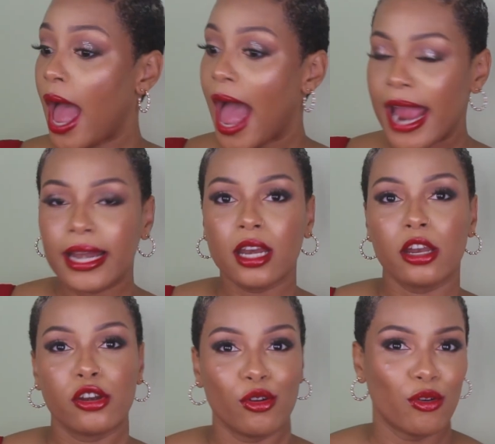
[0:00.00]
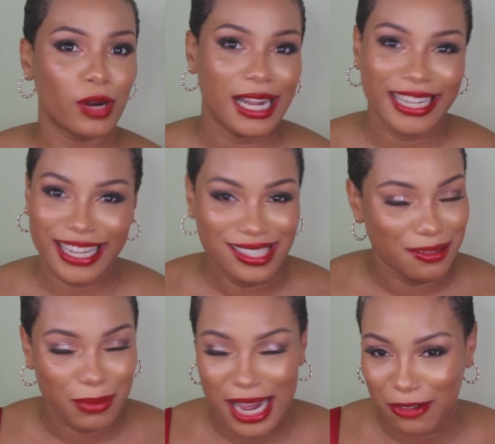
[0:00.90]
I didn't know that
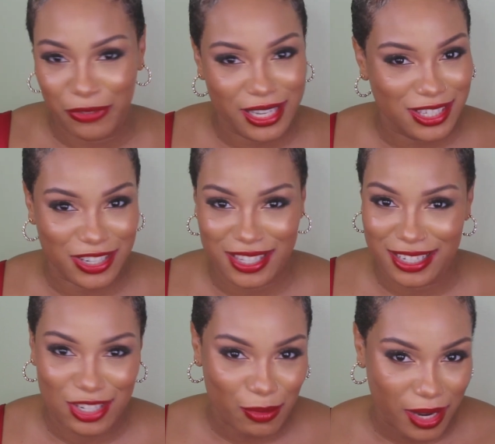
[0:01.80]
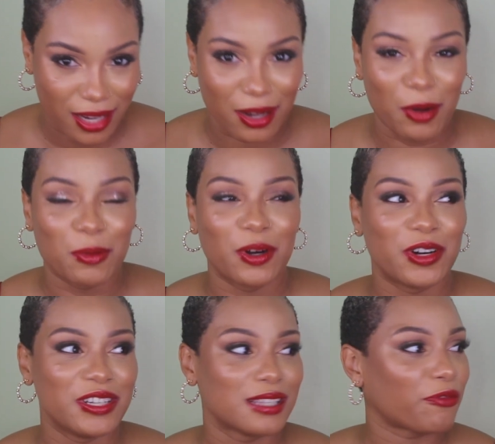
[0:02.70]
getting black fixtures in Jamaica
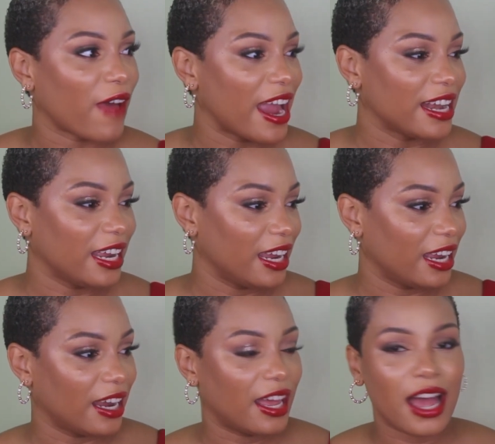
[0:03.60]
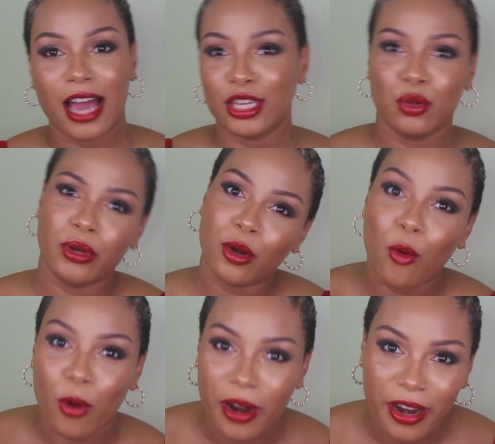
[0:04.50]
was finding a
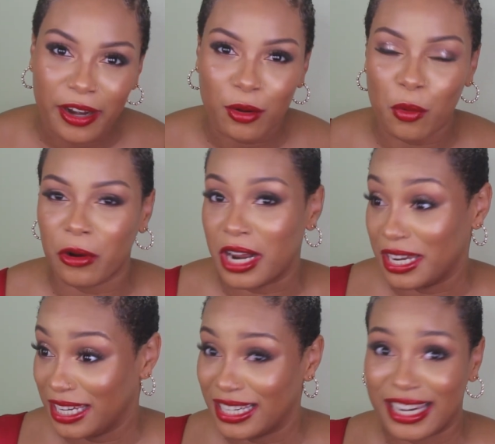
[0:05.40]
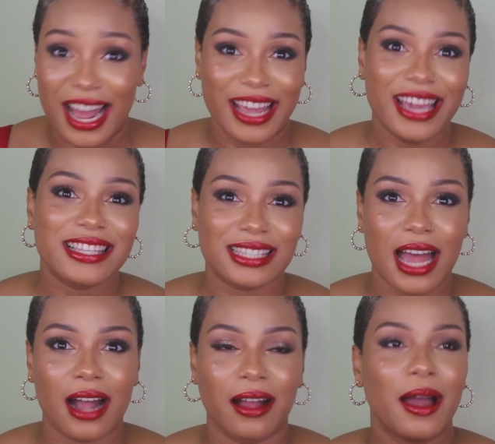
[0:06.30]
unicorn or a needle in a
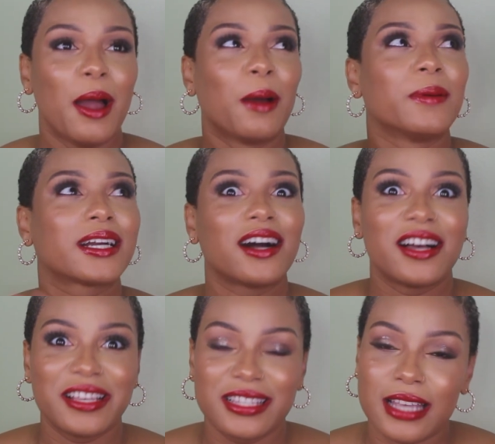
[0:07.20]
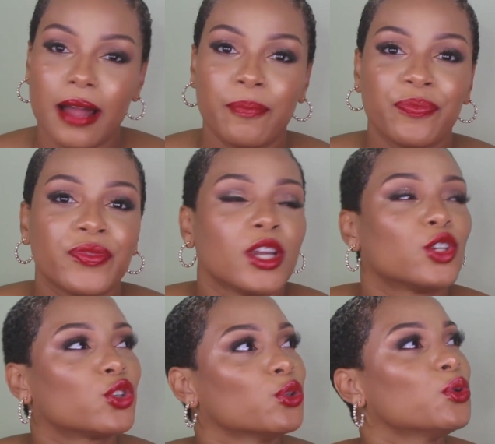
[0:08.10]
haystack, because
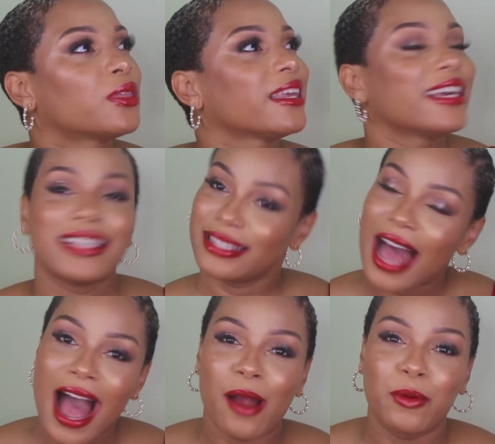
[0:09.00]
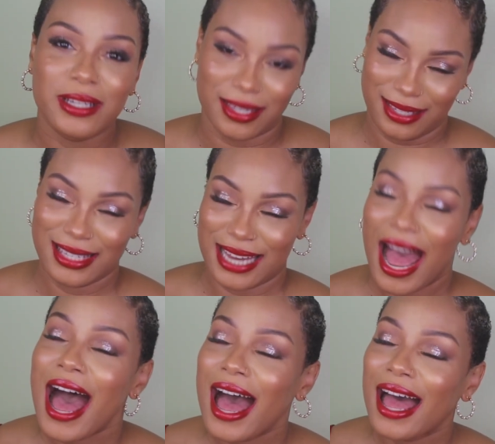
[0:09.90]
truth is I was
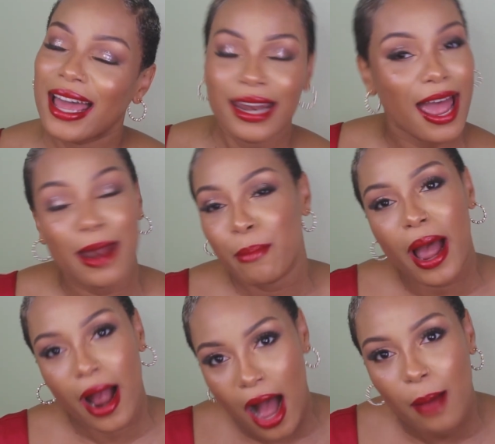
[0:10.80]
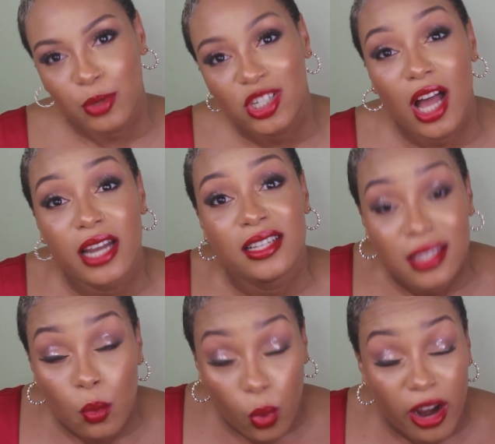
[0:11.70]
tired and my options
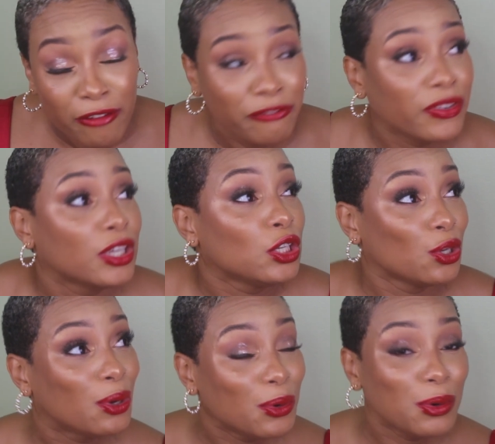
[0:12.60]
were few,